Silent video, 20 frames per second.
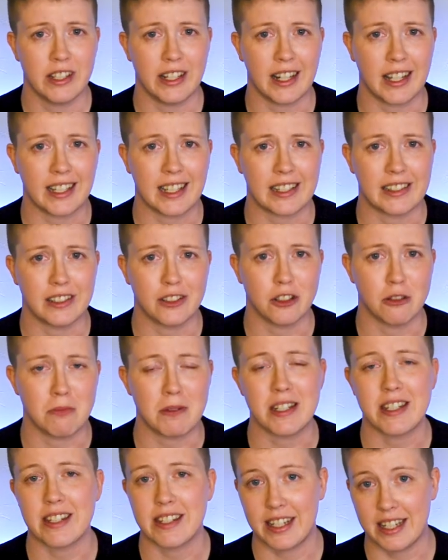and I kind of hope
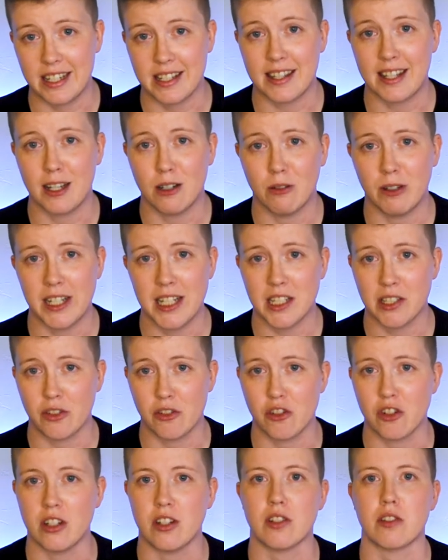it stays that way so
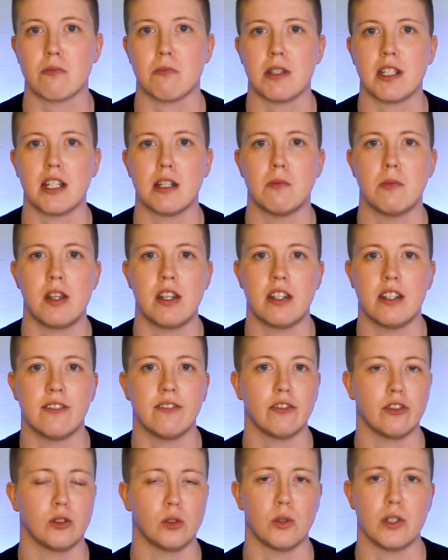she doesn't become an
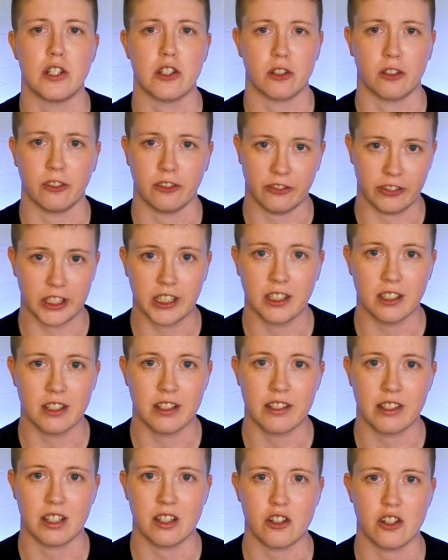influential figure
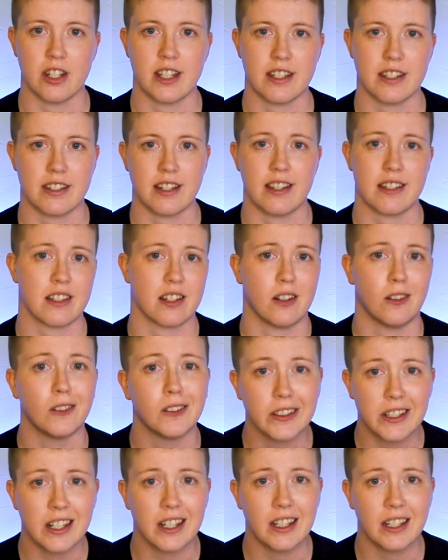such as Tess
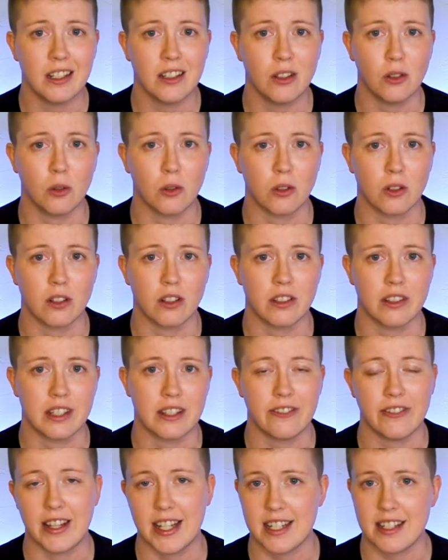Holliday or the
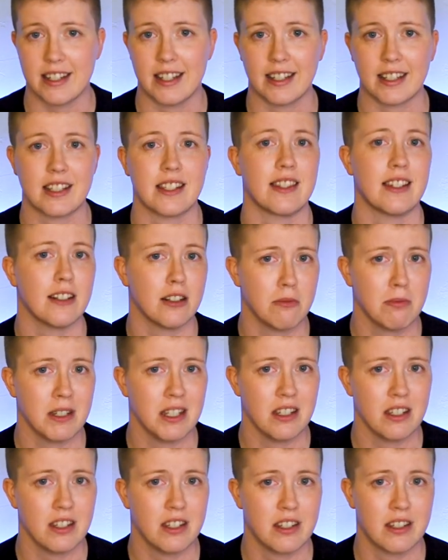fat sex
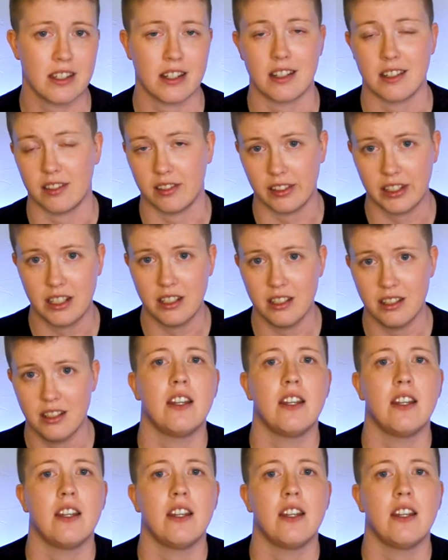therapist, Sonalee.